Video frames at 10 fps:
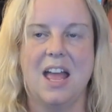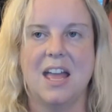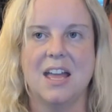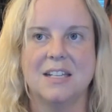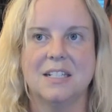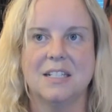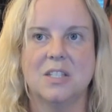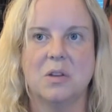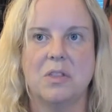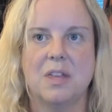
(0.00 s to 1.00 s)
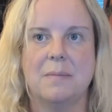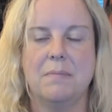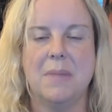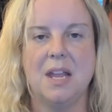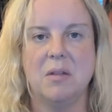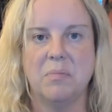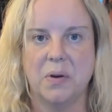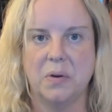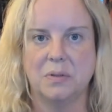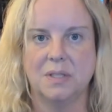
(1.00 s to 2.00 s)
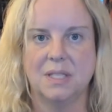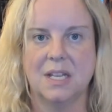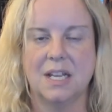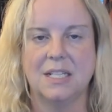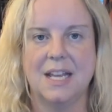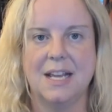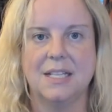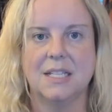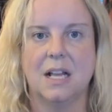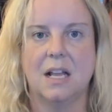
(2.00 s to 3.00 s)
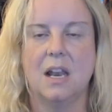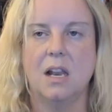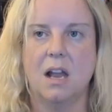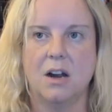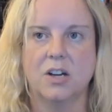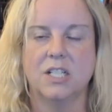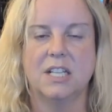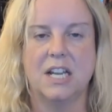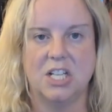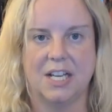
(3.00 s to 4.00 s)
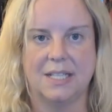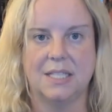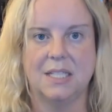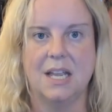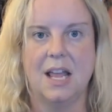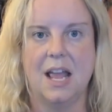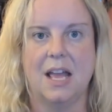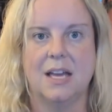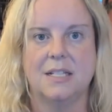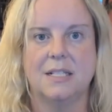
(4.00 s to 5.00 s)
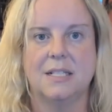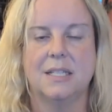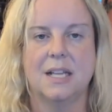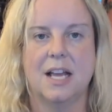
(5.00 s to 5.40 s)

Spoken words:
And so the meat and bones, it takes a lot longer to digest, and